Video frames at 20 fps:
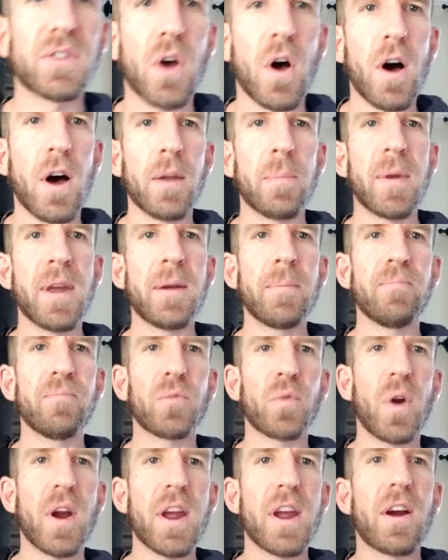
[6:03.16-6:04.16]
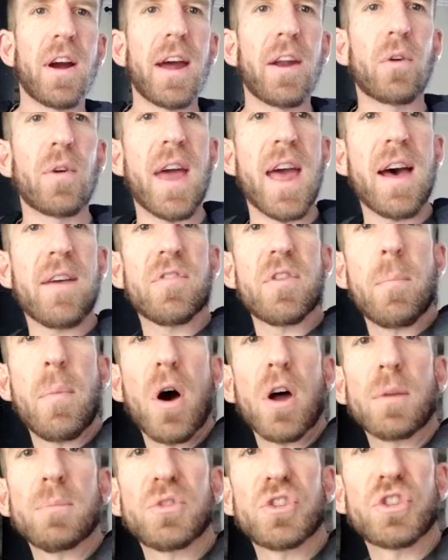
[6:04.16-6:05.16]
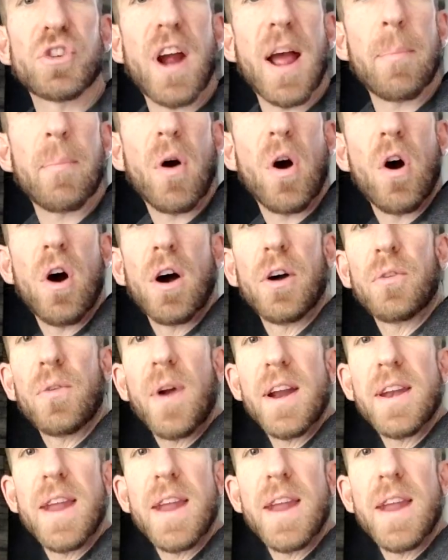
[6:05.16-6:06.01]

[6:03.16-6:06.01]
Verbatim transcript: on me. Right here, I don't have the bottom strap on right